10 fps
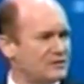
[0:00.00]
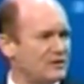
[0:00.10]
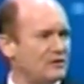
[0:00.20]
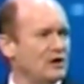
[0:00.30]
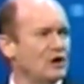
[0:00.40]

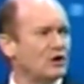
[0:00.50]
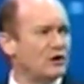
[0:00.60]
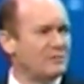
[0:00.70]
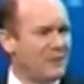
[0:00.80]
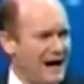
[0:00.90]
Israel
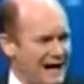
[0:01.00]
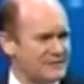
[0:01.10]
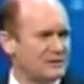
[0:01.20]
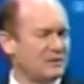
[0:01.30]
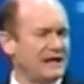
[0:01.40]
could
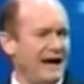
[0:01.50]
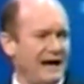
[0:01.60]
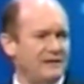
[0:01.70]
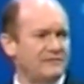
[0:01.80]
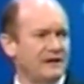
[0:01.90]
possibly
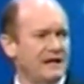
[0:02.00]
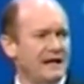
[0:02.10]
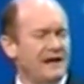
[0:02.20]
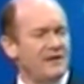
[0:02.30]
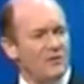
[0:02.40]
have,
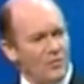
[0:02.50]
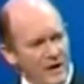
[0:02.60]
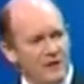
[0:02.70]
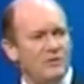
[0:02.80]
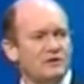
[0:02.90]
and that
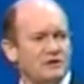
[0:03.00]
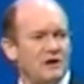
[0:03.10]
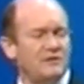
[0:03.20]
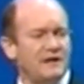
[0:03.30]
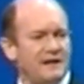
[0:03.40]
we will
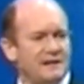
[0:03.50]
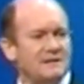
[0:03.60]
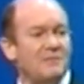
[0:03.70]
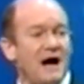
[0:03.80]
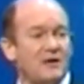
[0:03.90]
show that in a
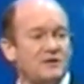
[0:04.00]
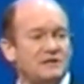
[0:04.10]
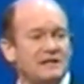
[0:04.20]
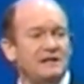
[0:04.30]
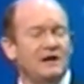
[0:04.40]

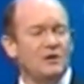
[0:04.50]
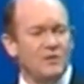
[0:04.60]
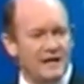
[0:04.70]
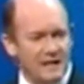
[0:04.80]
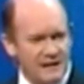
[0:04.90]
democracy, we